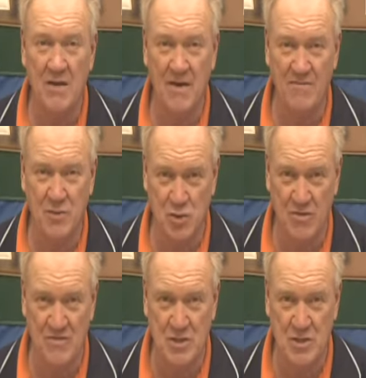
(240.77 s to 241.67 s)
of
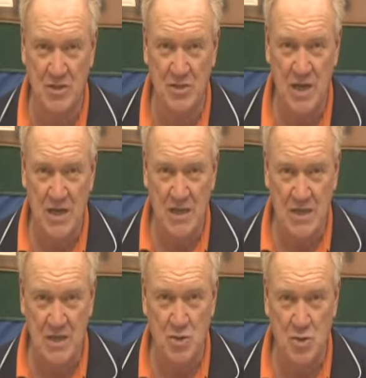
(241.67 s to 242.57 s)
services.
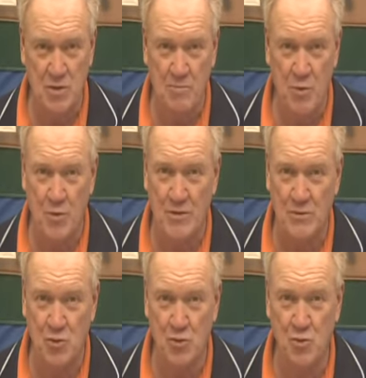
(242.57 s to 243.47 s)
It's an
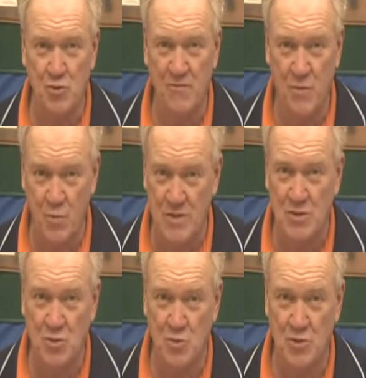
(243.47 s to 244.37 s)
important tool for
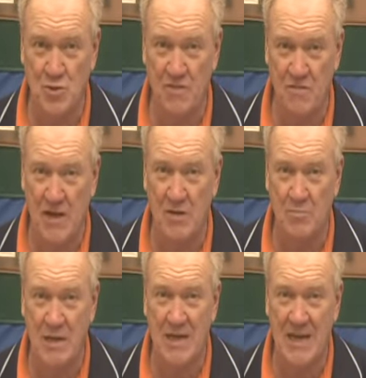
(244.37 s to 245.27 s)
resource
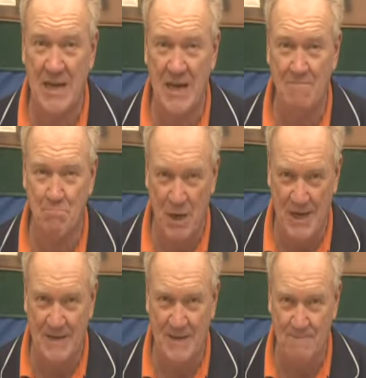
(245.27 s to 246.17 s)
development and
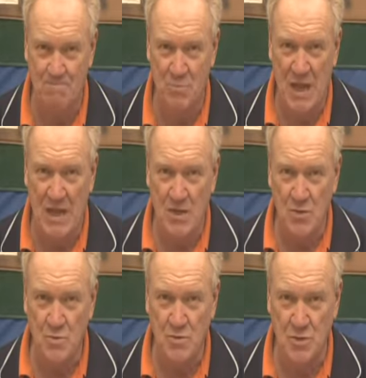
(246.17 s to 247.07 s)
planning.
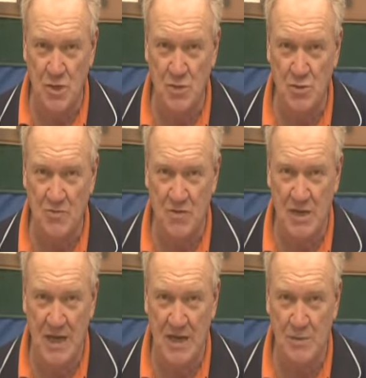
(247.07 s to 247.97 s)
Results of the
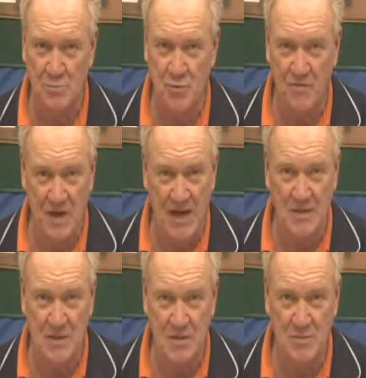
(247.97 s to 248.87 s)
count
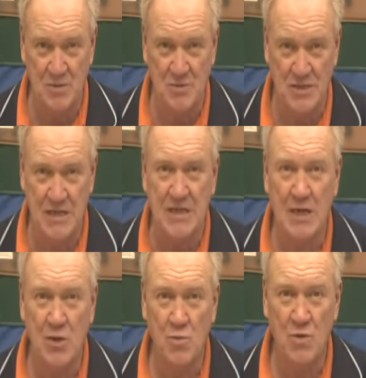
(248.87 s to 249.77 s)
provide the community
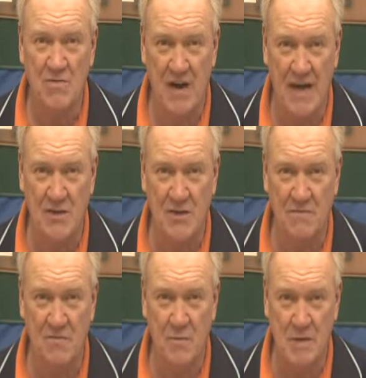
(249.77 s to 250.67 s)
with vital
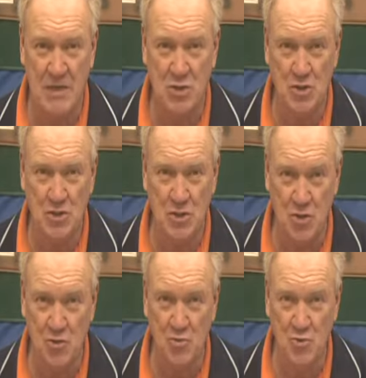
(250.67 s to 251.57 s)
information to
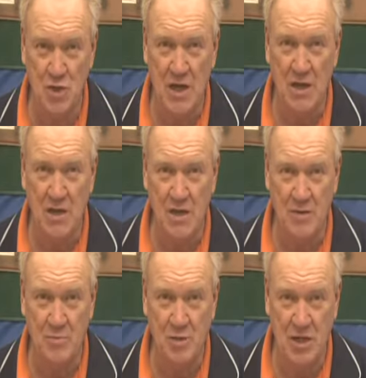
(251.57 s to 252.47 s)
use in
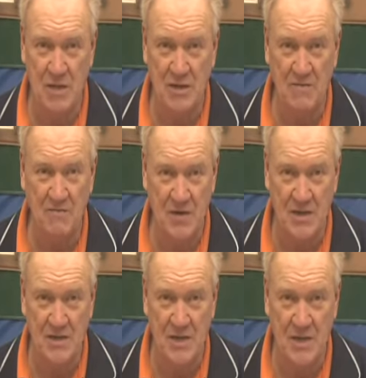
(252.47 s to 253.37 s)
obtaining
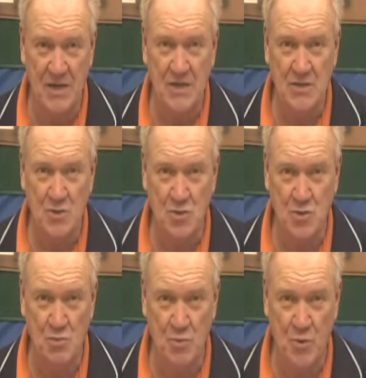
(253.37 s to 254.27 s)
funding to
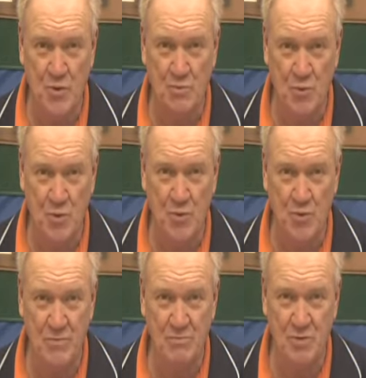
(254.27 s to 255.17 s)
support
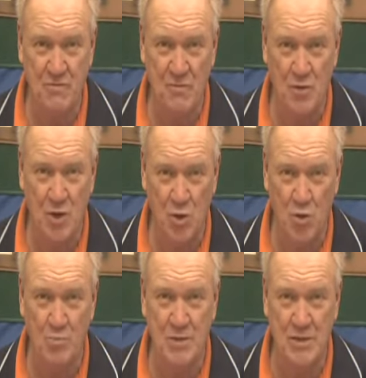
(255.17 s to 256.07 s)
programs for the
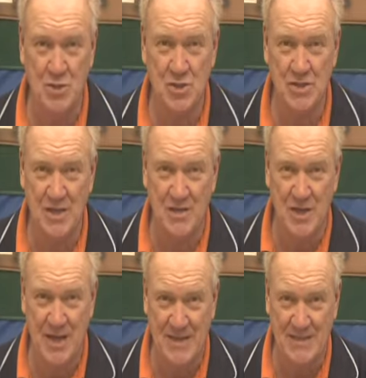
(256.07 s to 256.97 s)
homeless in the
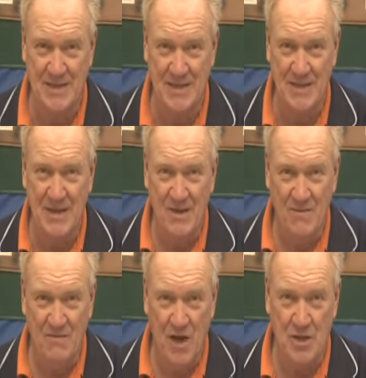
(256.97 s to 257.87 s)
county.
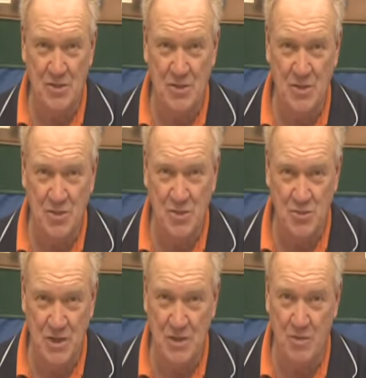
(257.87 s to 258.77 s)
Volunteers are
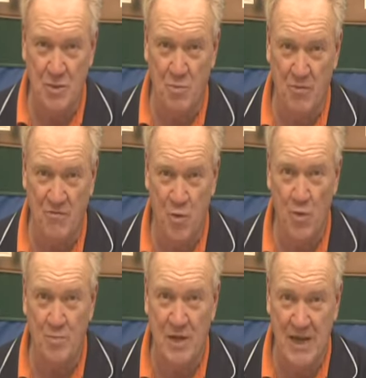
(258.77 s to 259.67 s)
needed to
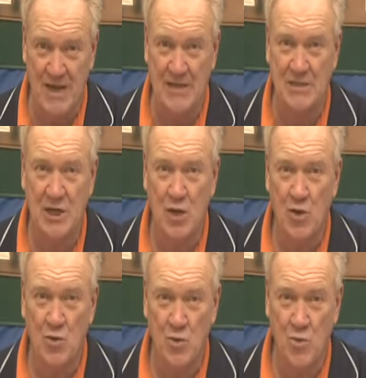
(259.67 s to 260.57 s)
perform the count
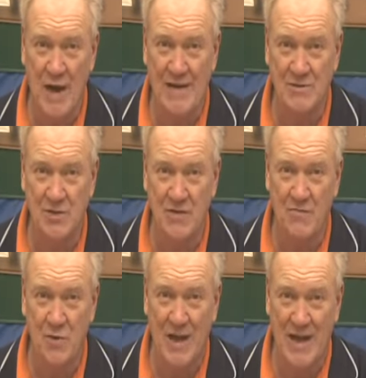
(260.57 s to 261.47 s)
throughout
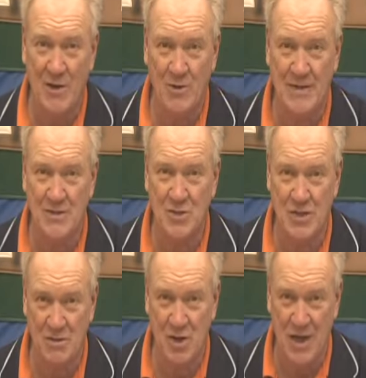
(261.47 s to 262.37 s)
different areas
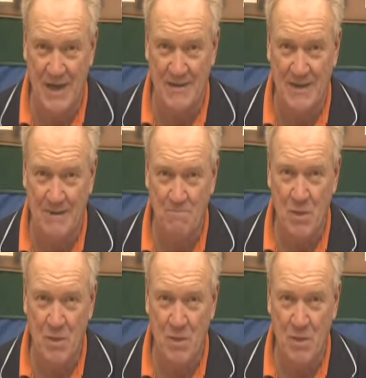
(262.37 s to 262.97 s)
in the county.